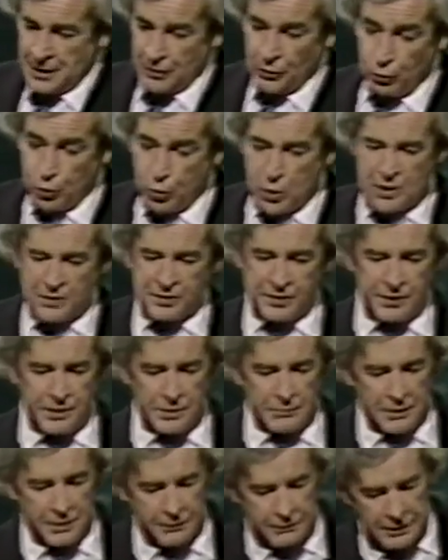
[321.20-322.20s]
the worst
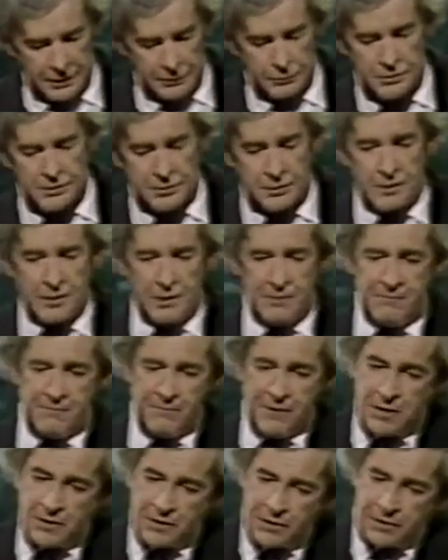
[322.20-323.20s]
thing we ever did was to
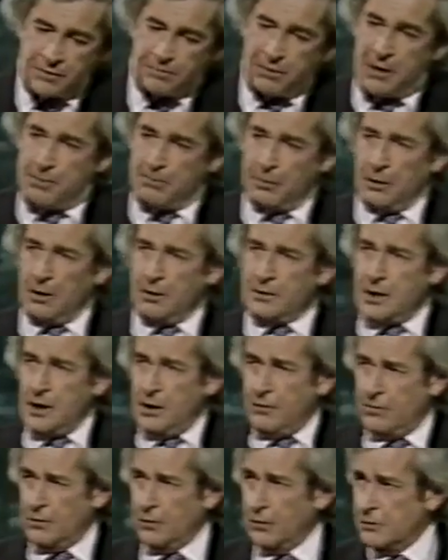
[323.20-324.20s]
convince people on
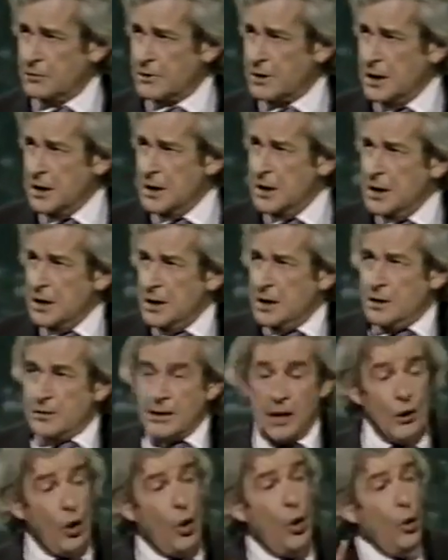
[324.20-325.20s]
telephones
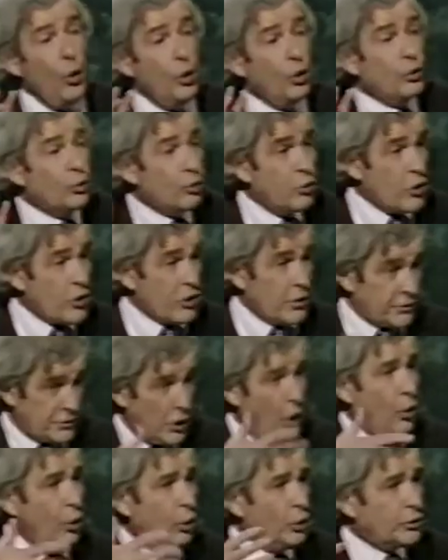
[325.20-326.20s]
that old
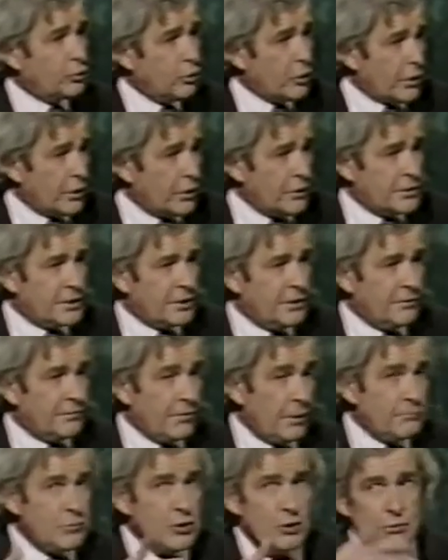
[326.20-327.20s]
words
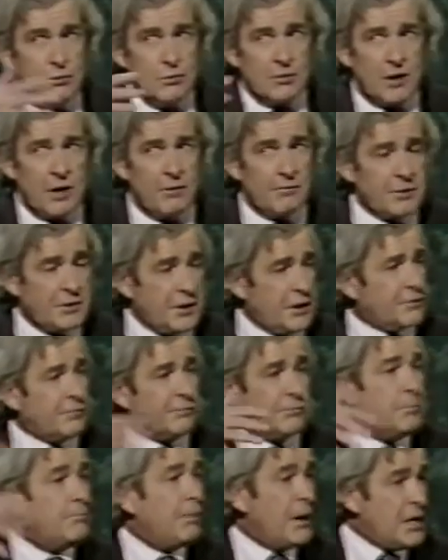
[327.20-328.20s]
from used conversation,
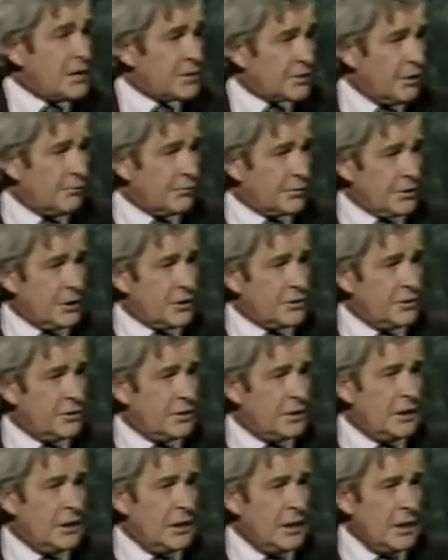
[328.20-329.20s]
from past conversations,
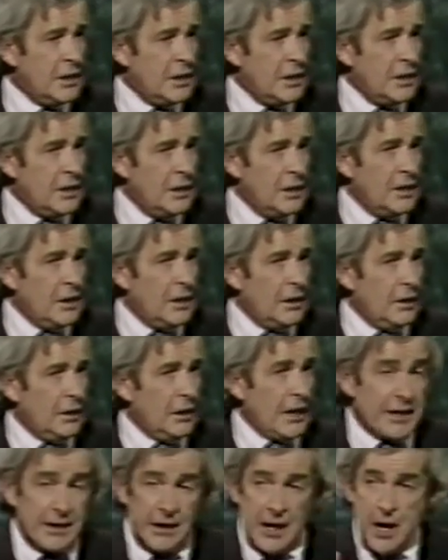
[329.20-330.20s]

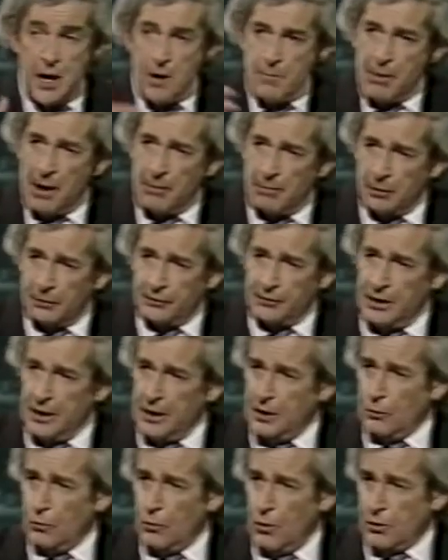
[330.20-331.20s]
like air bubbles
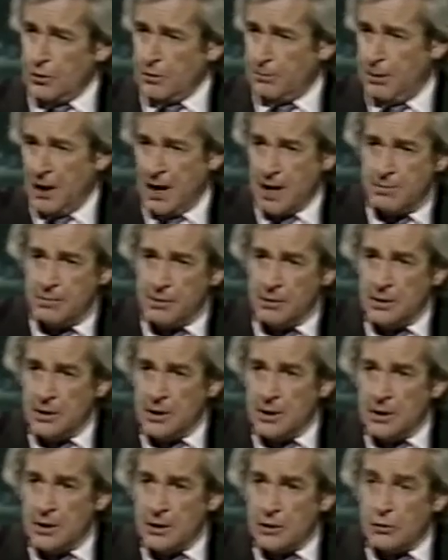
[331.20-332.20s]
in a water pipe,
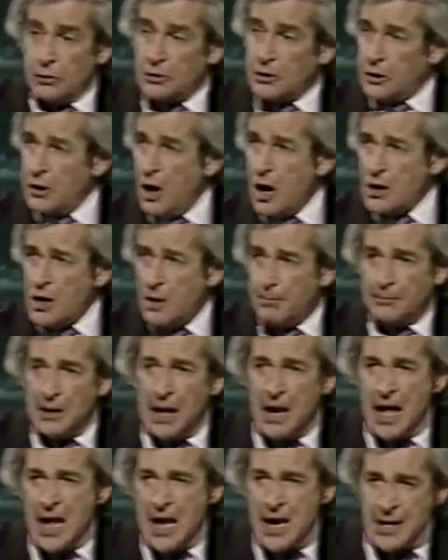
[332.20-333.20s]
could clog up the
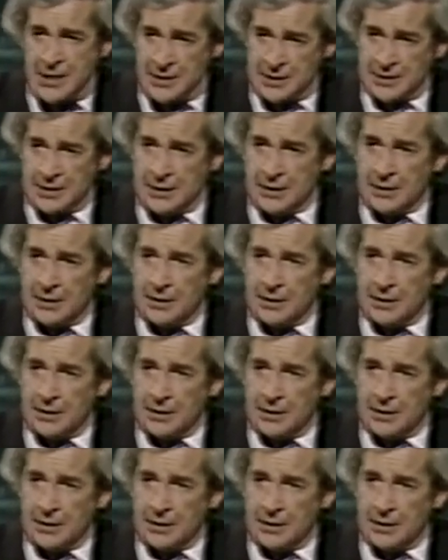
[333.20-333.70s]
lines.